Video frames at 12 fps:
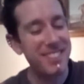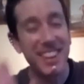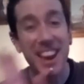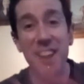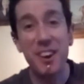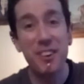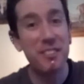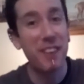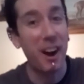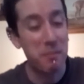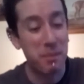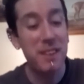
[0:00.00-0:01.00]
Now,
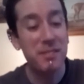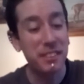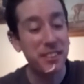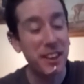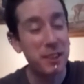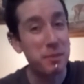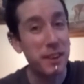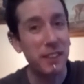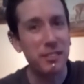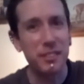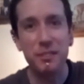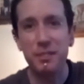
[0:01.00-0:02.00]
I believe that's how it's
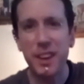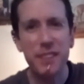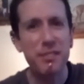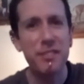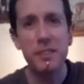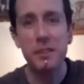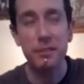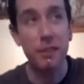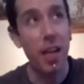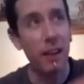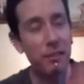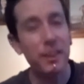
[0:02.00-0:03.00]
pronounced, and forgive
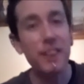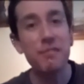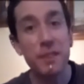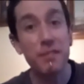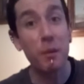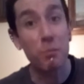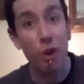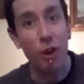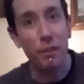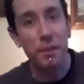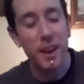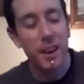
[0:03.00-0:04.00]
me if I'm
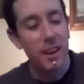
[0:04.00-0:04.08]
wrong,